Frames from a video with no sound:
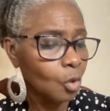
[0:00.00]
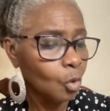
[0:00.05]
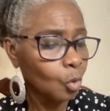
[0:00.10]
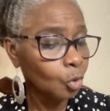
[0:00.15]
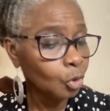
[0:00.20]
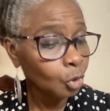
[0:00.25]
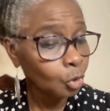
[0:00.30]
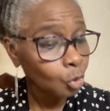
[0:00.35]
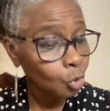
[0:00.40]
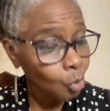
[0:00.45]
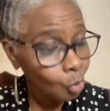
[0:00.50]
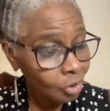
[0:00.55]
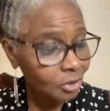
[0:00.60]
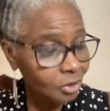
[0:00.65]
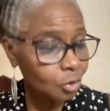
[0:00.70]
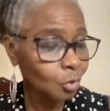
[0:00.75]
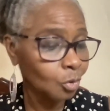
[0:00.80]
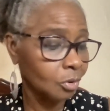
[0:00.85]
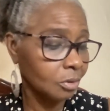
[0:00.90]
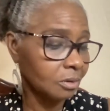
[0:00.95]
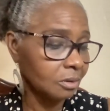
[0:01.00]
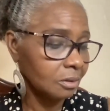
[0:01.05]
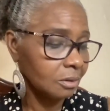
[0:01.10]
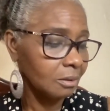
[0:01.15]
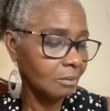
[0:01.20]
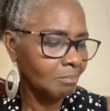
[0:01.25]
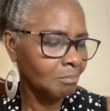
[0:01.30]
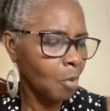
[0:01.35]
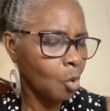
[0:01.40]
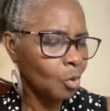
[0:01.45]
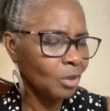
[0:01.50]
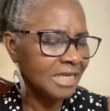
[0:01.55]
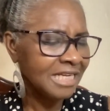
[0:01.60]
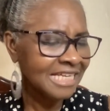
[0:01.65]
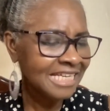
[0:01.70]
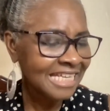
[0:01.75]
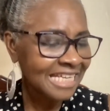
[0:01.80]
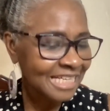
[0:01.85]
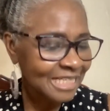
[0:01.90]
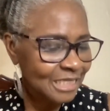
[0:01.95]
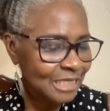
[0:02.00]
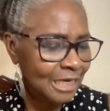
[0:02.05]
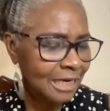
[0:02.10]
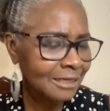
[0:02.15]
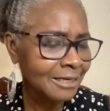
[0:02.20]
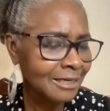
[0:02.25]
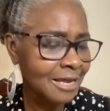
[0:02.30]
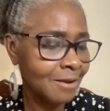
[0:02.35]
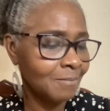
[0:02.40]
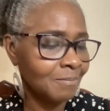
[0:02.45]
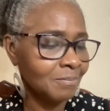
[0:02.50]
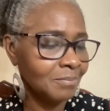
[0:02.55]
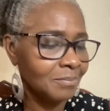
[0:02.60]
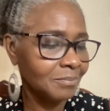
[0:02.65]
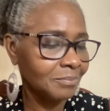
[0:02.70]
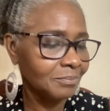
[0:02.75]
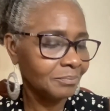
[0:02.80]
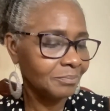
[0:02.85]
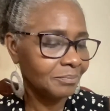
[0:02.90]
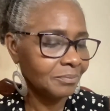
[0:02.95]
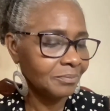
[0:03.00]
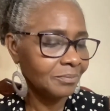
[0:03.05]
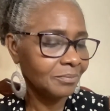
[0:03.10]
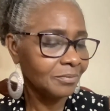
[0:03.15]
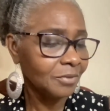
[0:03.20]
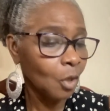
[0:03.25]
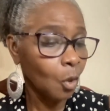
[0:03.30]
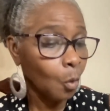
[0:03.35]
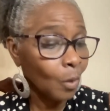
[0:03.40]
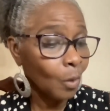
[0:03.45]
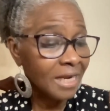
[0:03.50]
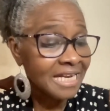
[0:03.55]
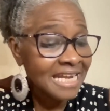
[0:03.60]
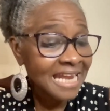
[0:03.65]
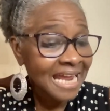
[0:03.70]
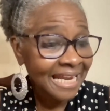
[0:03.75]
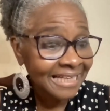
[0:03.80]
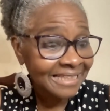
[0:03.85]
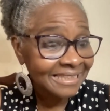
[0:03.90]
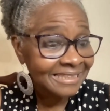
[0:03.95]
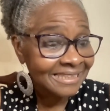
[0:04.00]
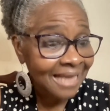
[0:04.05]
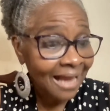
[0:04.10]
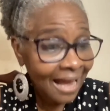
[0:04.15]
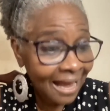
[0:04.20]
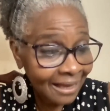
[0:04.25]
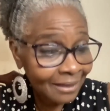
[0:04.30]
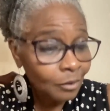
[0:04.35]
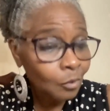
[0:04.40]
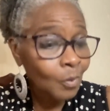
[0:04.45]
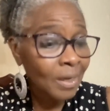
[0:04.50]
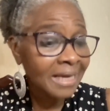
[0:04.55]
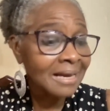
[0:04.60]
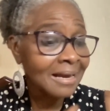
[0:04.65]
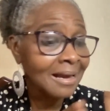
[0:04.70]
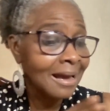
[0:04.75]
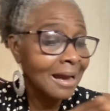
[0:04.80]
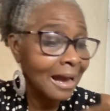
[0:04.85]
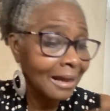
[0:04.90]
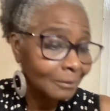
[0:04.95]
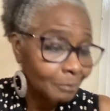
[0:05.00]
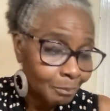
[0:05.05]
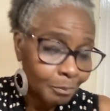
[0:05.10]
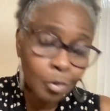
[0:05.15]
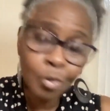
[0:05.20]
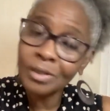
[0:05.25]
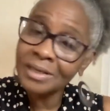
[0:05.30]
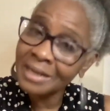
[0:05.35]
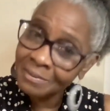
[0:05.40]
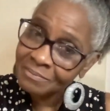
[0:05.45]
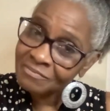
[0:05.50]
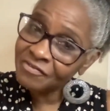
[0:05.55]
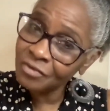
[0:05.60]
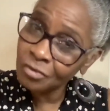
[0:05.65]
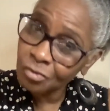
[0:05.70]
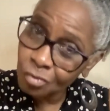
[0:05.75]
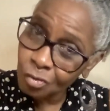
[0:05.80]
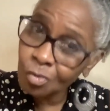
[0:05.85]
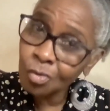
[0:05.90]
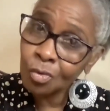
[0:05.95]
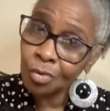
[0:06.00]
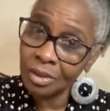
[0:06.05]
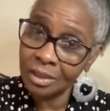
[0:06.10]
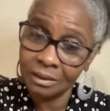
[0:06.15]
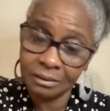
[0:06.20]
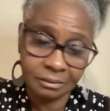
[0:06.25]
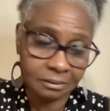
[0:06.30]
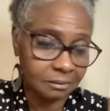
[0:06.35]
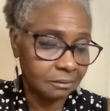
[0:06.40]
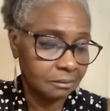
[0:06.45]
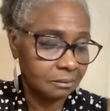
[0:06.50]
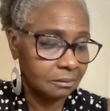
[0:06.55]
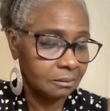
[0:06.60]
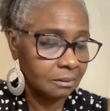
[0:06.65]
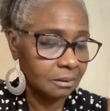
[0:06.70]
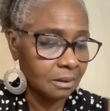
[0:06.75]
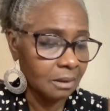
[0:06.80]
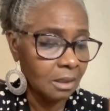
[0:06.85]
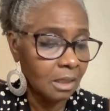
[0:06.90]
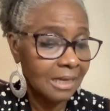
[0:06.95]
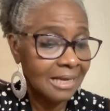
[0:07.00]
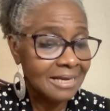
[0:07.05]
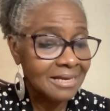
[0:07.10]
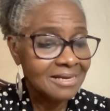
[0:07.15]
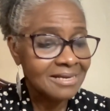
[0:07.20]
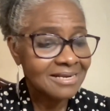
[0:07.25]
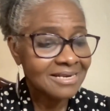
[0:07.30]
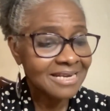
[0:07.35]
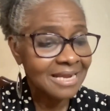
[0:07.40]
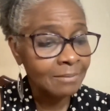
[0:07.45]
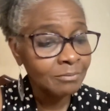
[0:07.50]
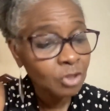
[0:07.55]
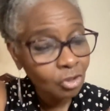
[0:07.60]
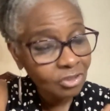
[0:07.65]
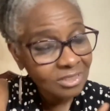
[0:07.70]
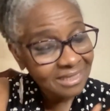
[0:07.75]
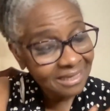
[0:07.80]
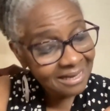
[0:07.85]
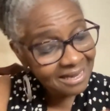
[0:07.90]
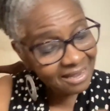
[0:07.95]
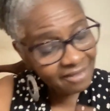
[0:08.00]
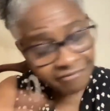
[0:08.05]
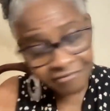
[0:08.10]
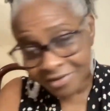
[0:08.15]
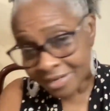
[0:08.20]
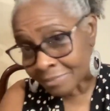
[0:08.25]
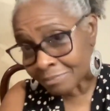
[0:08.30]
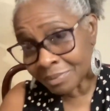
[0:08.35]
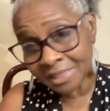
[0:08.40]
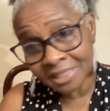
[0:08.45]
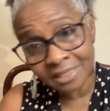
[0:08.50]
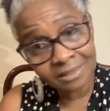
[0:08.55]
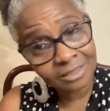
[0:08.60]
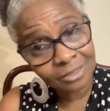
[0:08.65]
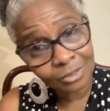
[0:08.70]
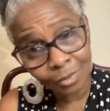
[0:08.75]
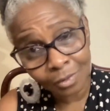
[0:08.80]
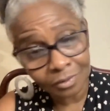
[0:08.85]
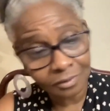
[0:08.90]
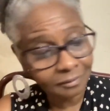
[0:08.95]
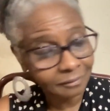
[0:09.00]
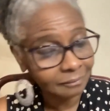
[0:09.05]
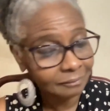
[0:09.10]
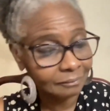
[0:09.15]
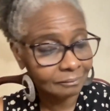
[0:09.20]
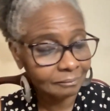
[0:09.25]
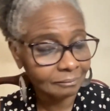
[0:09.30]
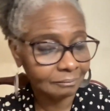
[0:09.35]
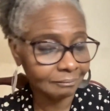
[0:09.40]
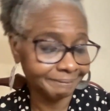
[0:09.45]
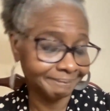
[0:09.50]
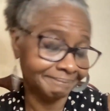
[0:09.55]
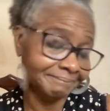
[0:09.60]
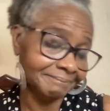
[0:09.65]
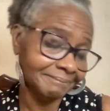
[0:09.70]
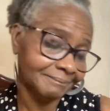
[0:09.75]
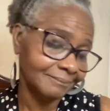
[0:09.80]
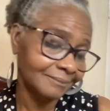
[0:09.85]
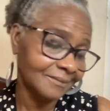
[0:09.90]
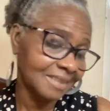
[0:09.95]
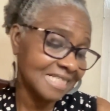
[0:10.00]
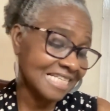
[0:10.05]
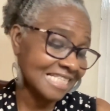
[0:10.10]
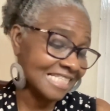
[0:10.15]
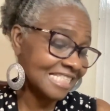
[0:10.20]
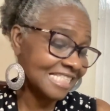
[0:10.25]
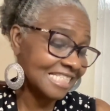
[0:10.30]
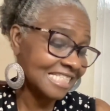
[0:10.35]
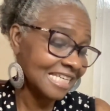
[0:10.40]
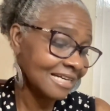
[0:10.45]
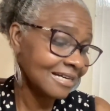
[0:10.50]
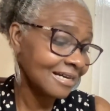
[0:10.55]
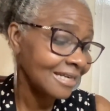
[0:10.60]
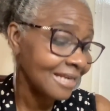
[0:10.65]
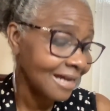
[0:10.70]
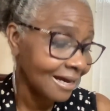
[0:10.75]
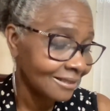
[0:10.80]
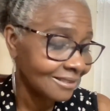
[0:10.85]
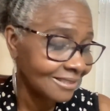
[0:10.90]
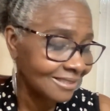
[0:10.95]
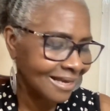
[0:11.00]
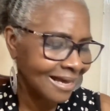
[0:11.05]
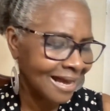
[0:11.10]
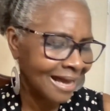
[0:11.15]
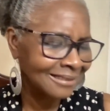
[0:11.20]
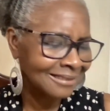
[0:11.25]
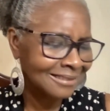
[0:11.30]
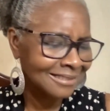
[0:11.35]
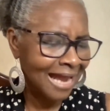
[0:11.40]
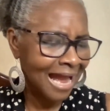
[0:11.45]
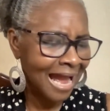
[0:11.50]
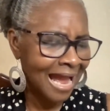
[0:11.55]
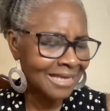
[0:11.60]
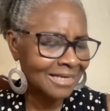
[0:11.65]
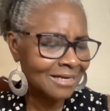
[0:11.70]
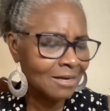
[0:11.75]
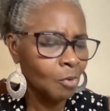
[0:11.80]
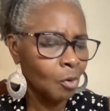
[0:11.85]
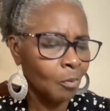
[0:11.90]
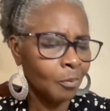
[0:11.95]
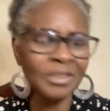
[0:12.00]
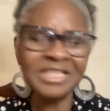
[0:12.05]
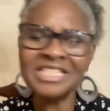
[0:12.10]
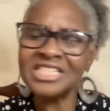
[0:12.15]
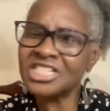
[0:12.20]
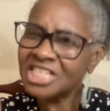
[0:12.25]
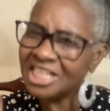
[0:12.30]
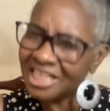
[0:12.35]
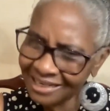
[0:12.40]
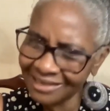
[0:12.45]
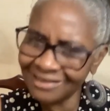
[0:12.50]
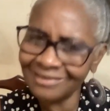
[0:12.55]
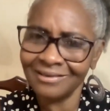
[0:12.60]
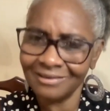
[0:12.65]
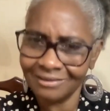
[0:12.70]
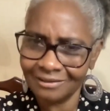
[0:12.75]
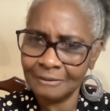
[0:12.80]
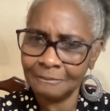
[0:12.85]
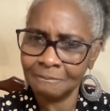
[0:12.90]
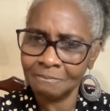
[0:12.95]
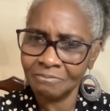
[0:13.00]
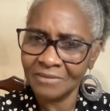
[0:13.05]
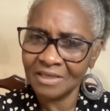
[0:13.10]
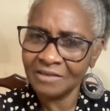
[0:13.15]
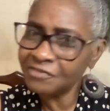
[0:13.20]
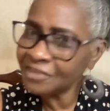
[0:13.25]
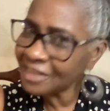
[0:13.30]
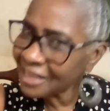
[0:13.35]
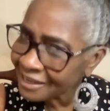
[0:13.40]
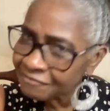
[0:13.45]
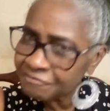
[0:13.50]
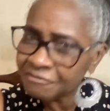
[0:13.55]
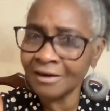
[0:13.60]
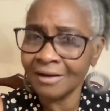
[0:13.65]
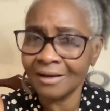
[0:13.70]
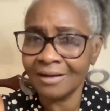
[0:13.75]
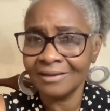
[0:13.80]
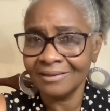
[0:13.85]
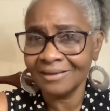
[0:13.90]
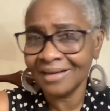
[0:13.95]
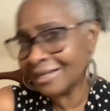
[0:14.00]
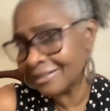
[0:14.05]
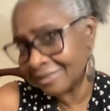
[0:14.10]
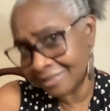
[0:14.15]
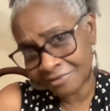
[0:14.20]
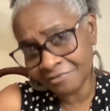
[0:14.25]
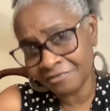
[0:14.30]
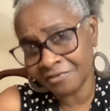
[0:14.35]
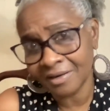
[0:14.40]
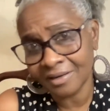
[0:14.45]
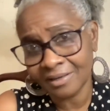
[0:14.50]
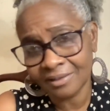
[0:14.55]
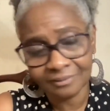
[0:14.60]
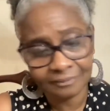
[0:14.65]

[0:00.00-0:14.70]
Uno know too about the angel them. When name tan where God put them for rule. Them just left them place so. Sake of that, God tied them up with chain forever and ever.